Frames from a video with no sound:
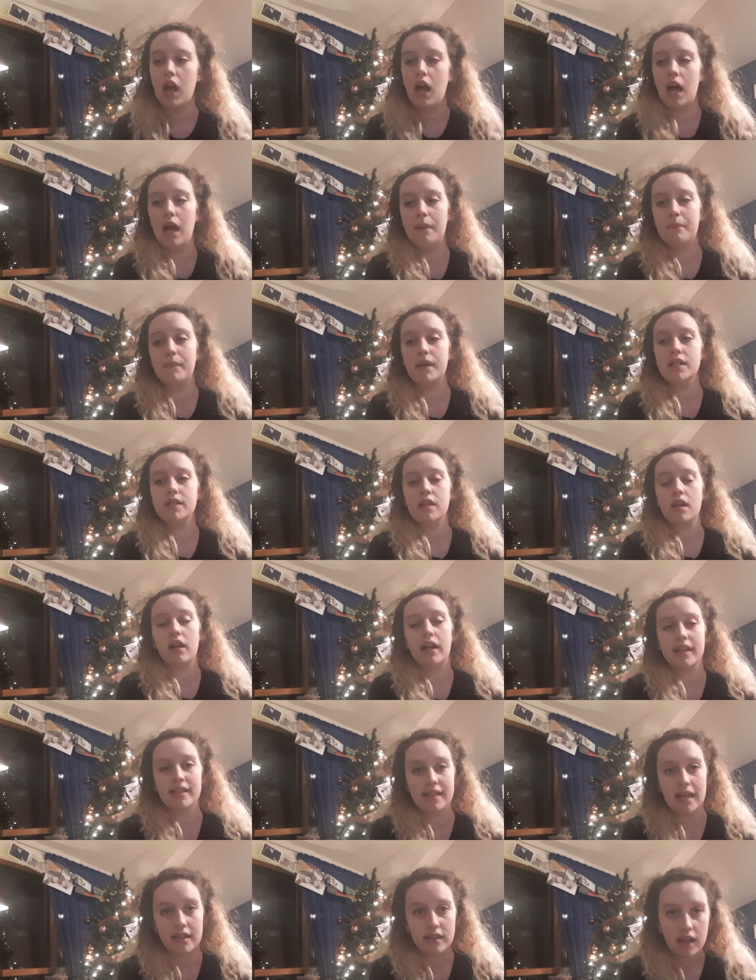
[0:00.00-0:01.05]
So
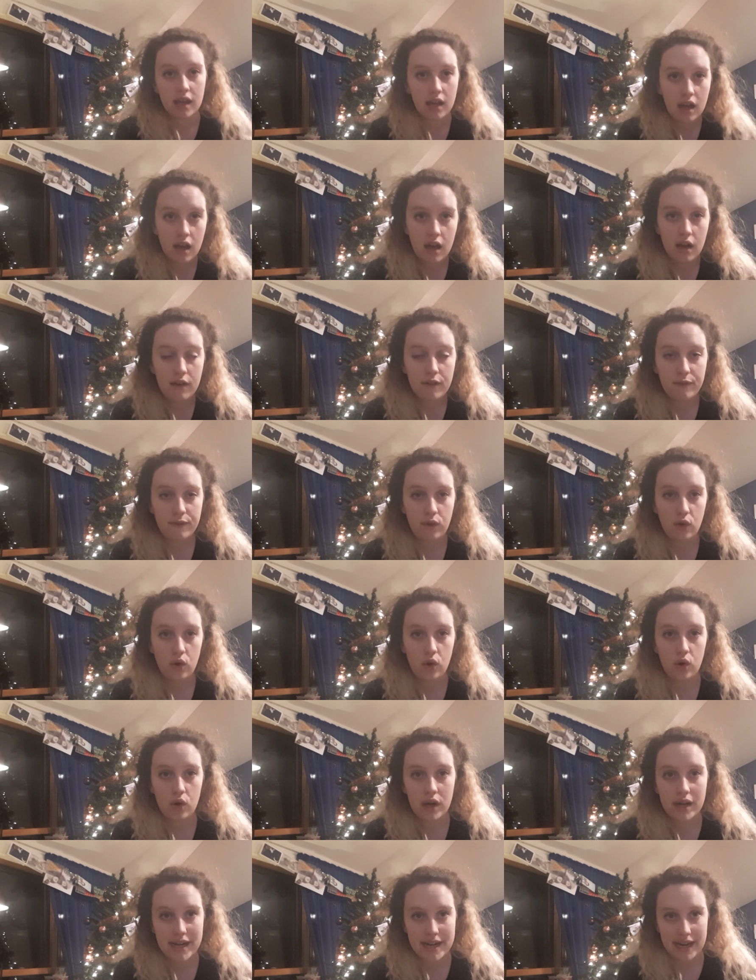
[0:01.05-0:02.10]
like I said,
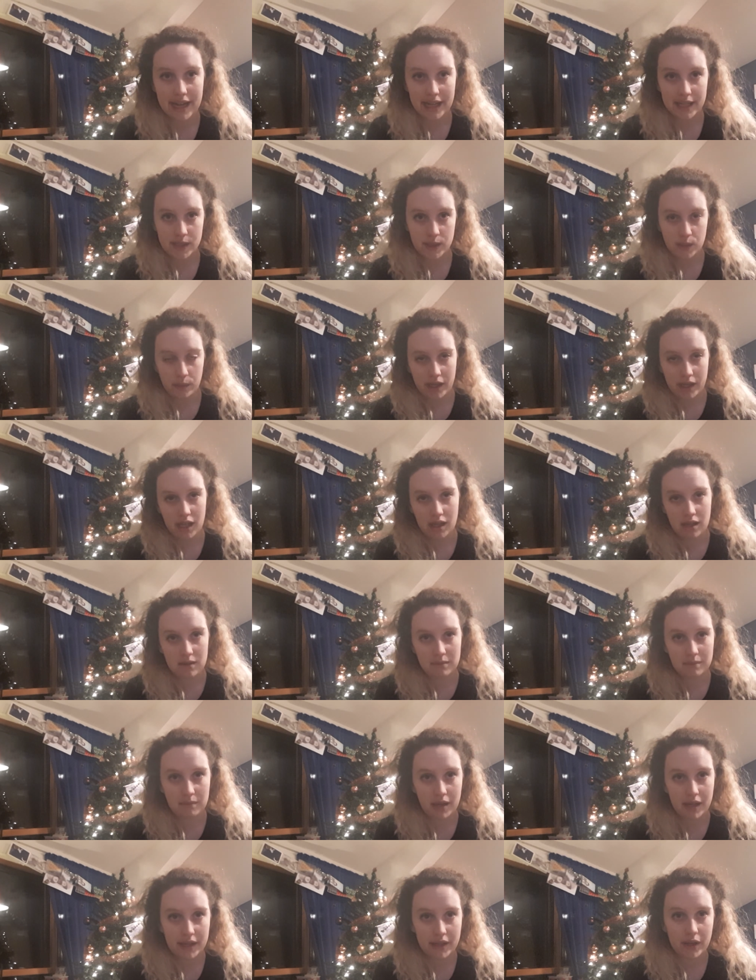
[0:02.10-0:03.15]
for next week,
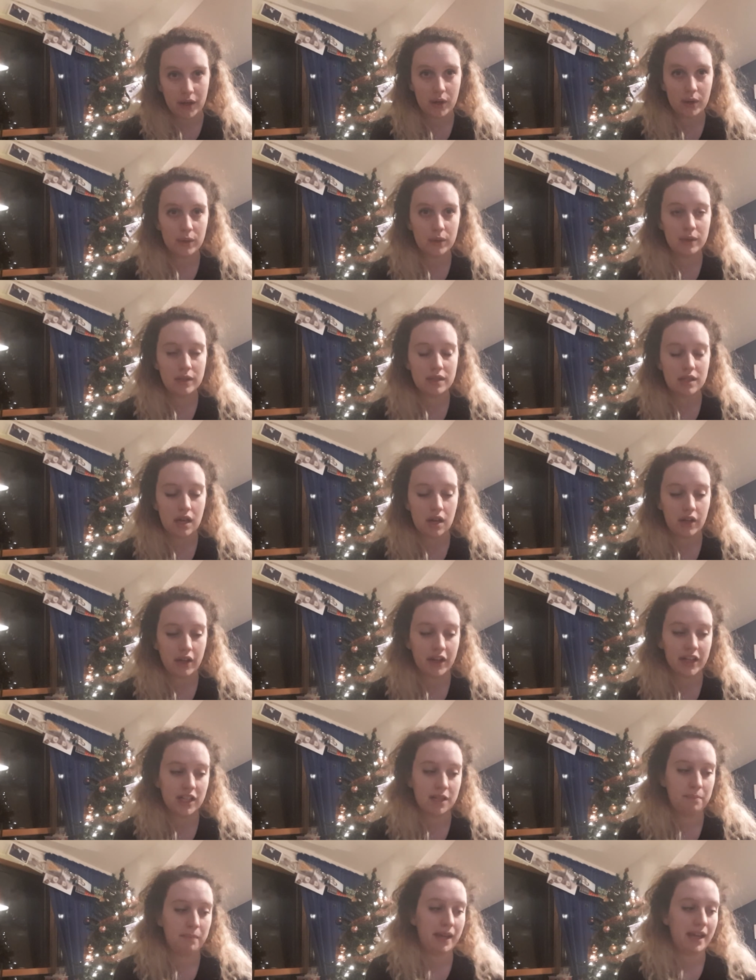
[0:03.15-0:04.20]
my goals are
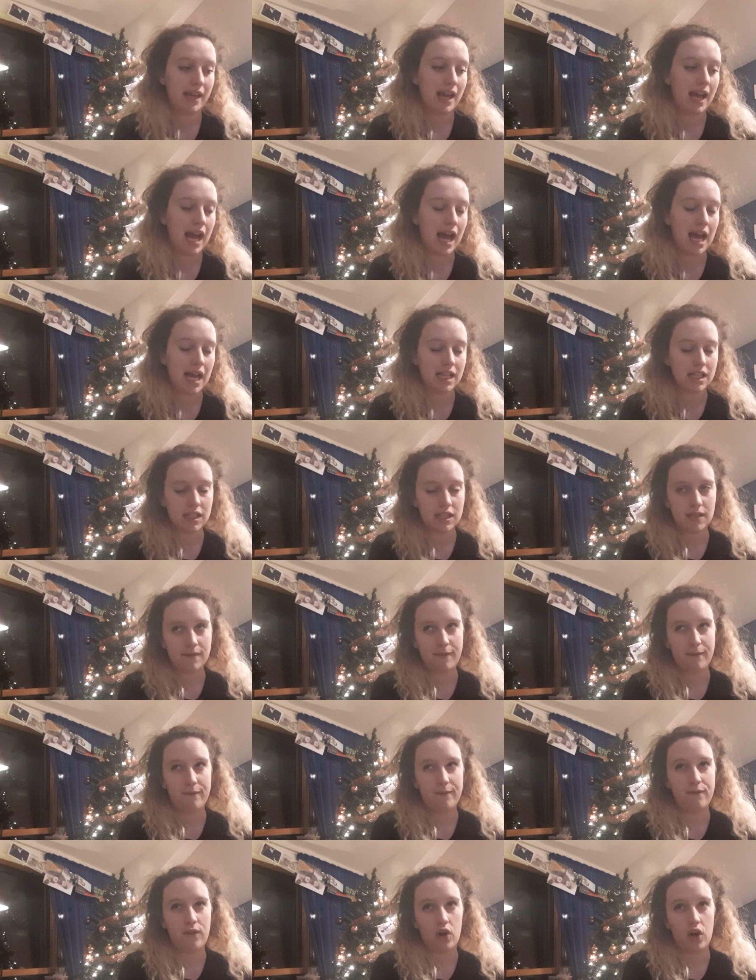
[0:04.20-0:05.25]
going to be as
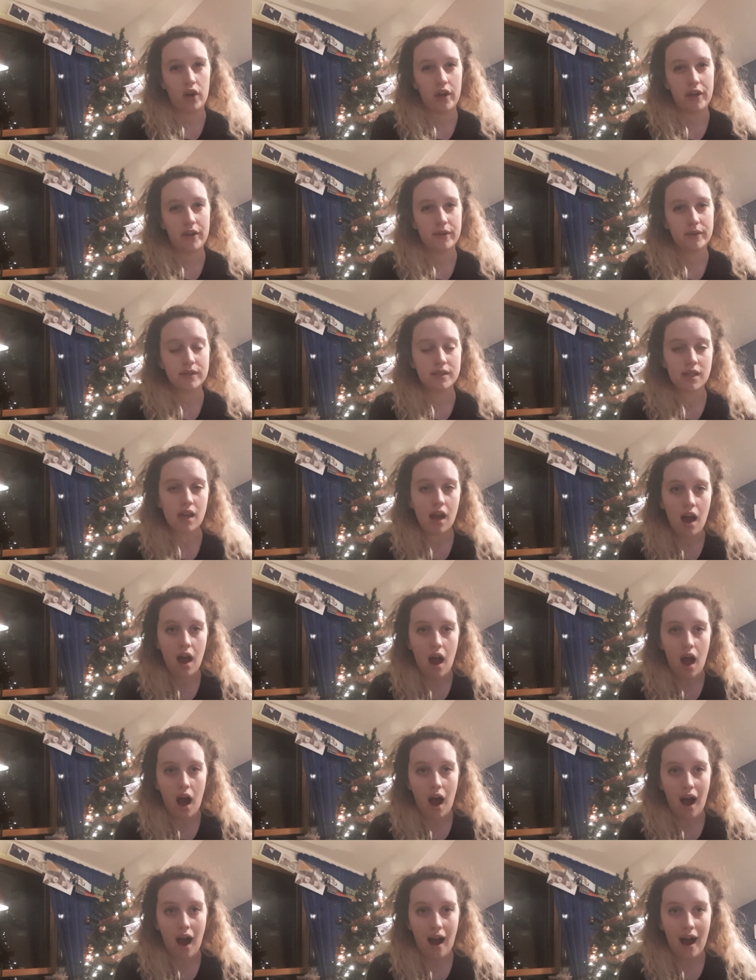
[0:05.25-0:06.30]
follows.
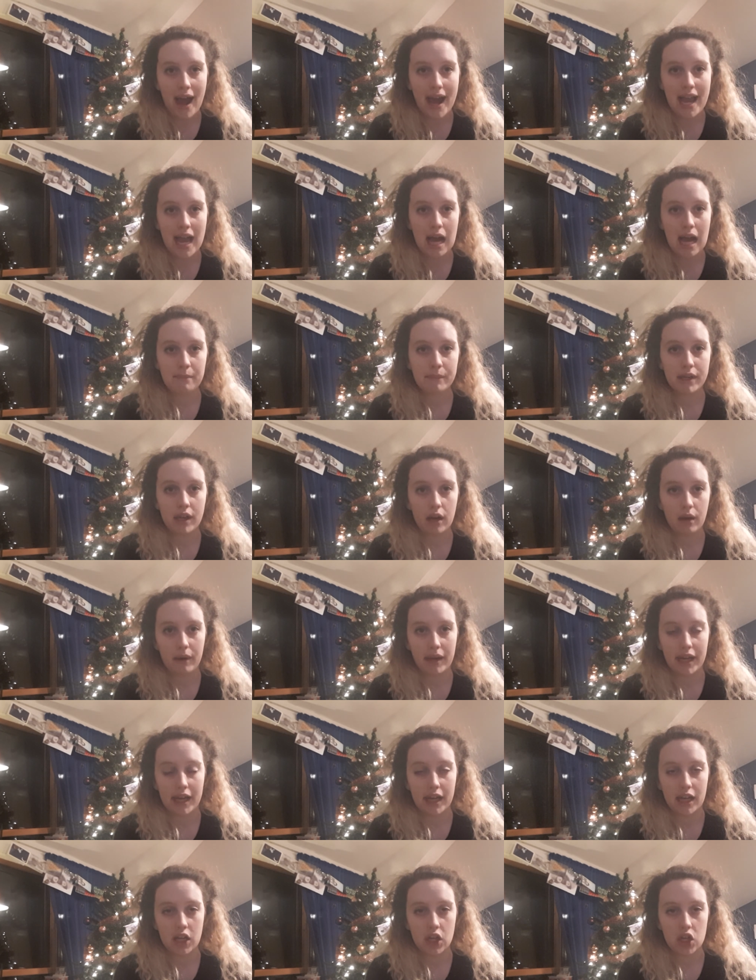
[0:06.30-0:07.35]
I am
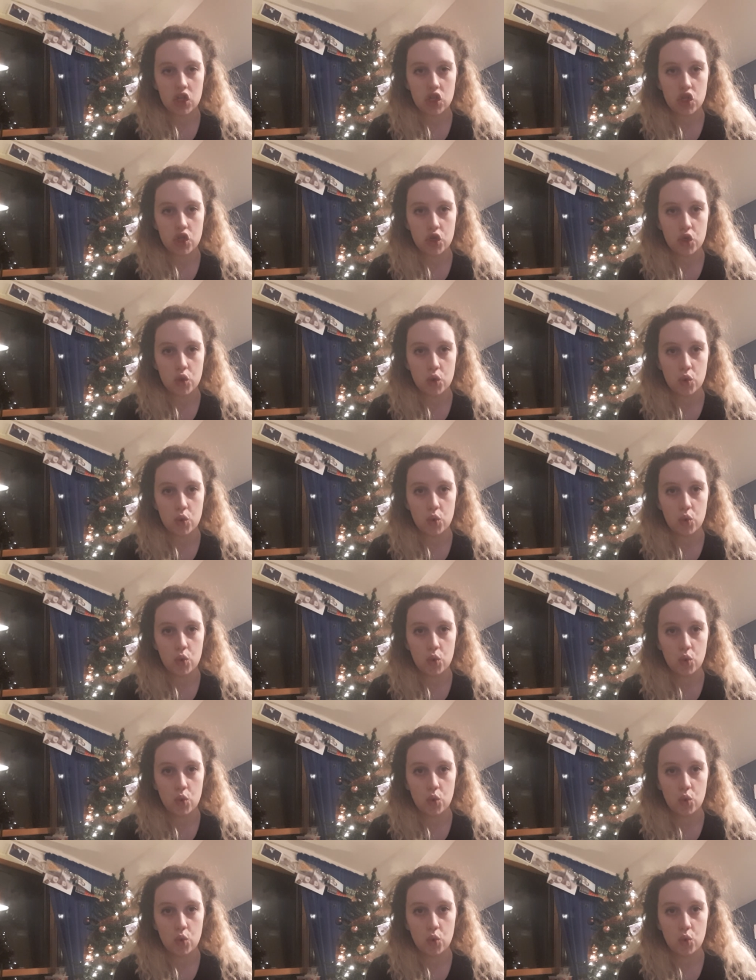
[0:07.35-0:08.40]
going
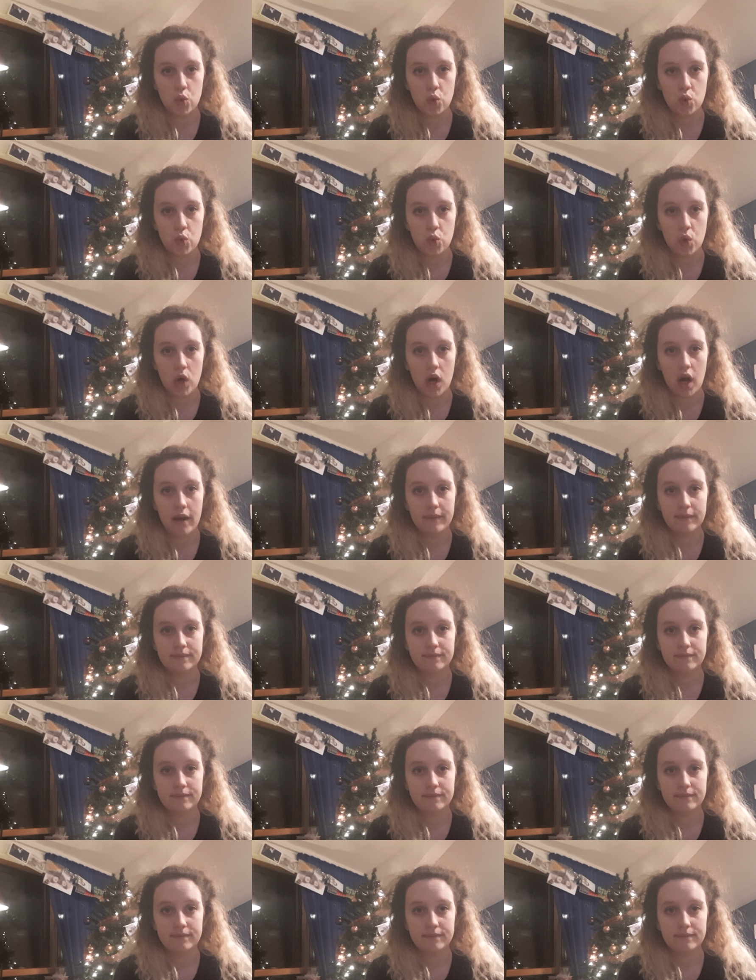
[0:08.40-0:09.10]
to